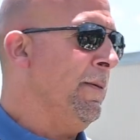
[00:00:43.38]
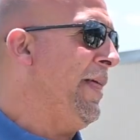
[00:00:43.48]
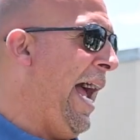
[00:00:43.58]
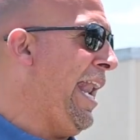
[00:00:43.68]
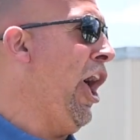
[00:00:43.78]

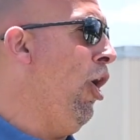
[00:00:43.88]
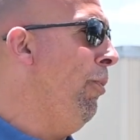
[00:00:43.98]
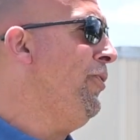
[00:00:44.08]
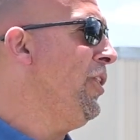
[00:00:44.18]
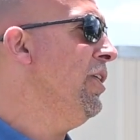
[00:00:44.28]
that
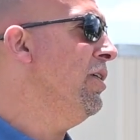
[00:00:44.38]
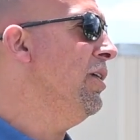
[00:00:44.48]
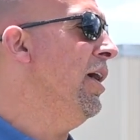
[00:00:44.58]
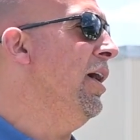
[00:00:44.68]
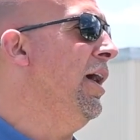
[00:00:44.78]
helped.
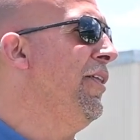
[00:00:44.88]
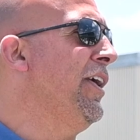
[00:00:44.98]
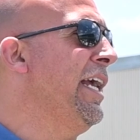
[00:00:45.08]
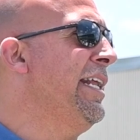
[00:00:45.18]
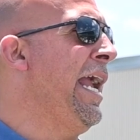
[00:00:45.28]
I
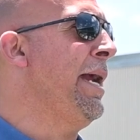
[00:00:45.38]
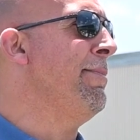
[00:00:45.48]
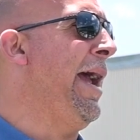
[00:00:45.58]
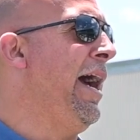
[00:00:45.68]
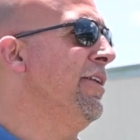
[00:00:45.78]
think it
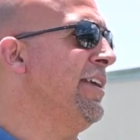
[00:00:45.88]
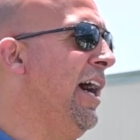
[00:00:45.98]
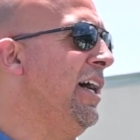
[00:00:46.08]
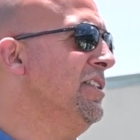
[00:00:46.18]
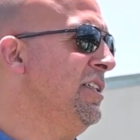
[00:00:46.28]
came down to
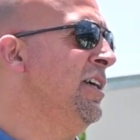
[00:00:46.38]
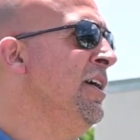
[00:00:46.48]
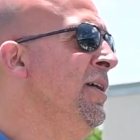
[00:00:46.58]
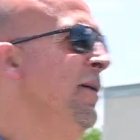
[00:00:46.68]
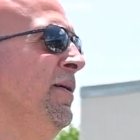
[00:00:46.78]
us
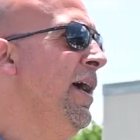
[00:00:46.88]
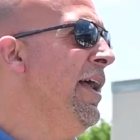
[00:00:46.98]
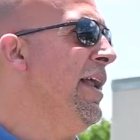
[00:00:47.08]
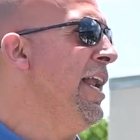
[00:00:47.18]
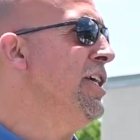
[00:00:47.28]

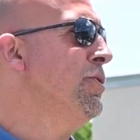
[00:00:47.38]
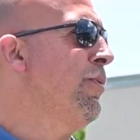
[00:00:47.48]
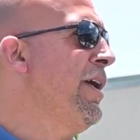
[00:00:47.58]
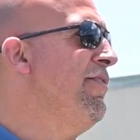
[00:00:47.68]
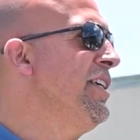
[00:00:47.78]
and his
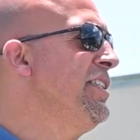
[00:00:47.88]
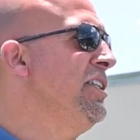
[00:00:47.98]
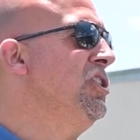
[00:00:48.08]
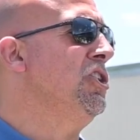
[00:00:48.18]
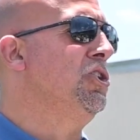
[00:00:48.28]
previous
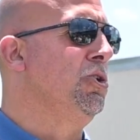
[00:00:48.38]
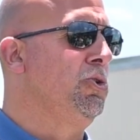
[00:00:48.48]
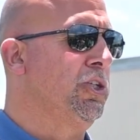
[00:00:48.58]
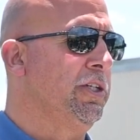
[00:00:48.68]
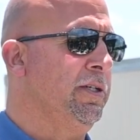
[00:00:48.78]

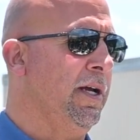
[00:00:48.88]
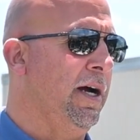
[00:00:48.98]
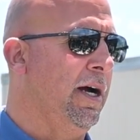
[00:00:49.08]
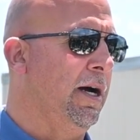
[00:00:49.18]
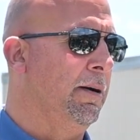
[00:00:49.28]
institution.
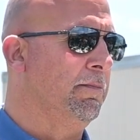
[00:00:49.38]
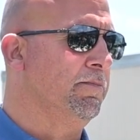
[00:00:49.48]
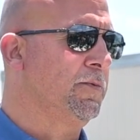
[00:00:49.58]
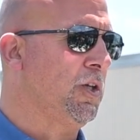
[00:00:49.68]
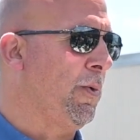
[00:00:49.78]

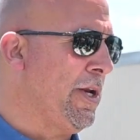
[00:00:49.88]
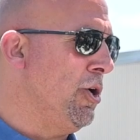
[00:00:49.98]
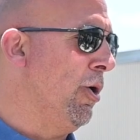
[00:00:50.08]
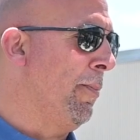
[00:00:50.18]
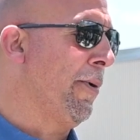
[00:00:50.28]
So we
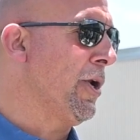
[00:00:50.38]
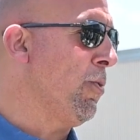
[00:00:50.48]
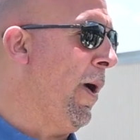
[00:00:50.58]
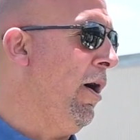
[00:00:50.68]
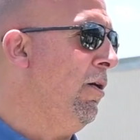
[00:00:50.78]
knew him pretty
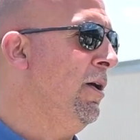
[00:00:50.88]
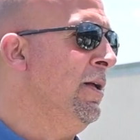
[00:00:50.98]
well.